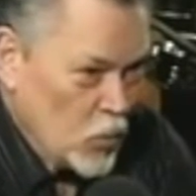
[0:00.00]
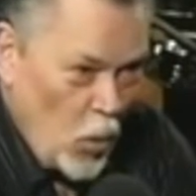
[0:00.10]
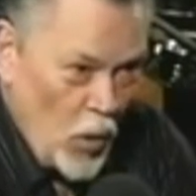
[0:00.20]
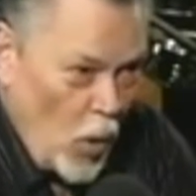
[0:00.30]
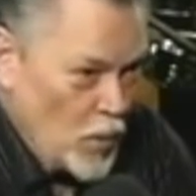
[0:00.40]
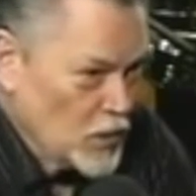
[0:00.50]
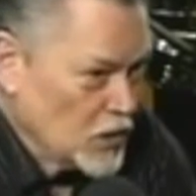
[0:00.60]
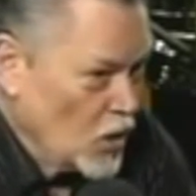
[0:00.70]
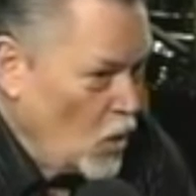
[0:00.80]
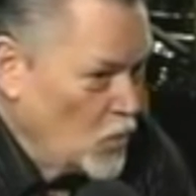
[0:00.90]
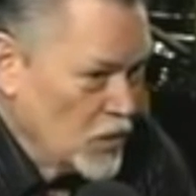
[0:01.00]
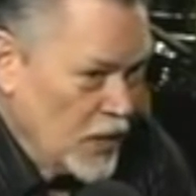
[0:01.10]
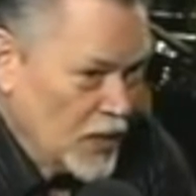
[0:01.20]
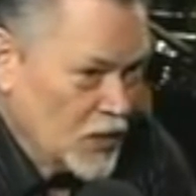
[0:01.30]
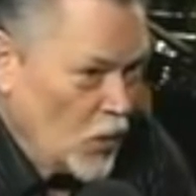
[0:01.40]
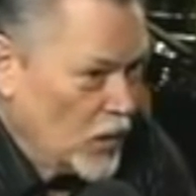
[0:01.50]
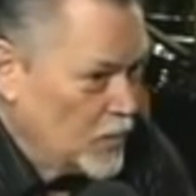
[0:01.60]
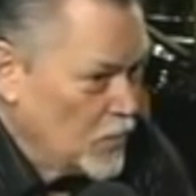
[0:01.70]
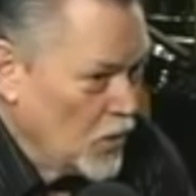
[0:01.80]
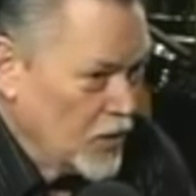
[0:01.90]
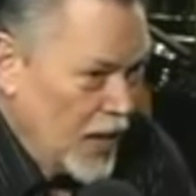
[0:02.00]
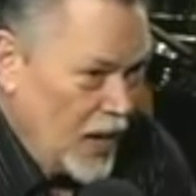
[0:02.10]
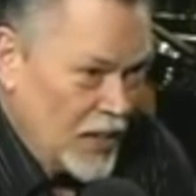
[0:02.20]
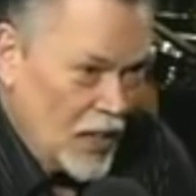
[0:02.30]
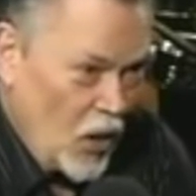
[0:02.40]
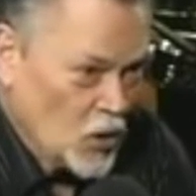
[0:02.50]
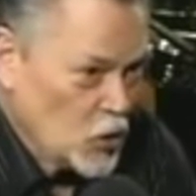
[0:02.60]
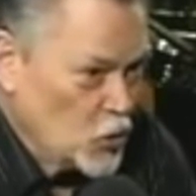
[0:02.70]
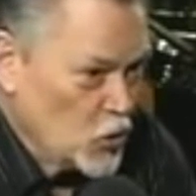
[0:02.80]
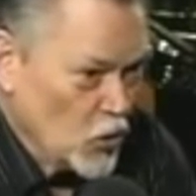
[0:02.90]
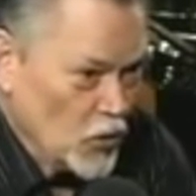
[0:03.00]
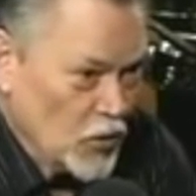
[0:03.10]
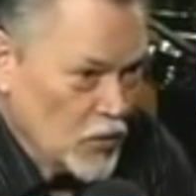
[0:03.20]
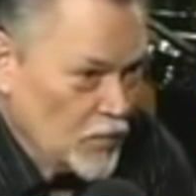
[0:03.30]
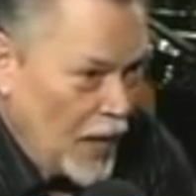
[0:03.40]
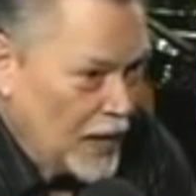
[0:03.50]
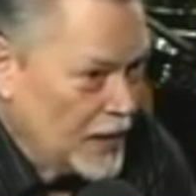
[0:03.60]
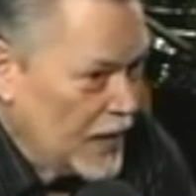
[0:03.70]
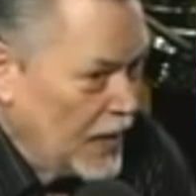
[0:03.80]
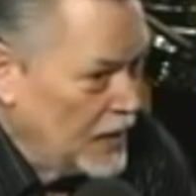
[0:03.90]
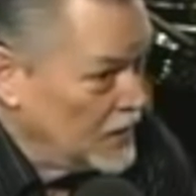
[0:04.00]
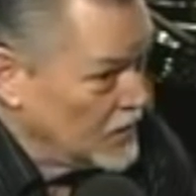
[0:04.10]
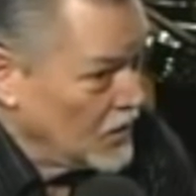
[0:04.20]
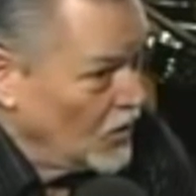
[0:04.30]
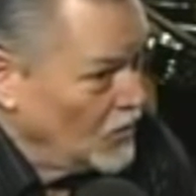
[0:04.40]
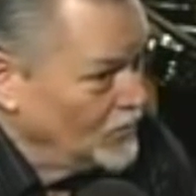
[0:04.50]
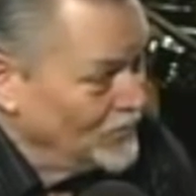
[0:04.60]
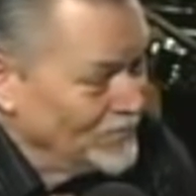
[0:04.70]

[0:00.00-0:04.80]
Roy Orbison's home was next door, and it burned down. He lost two children back in the 80s, so...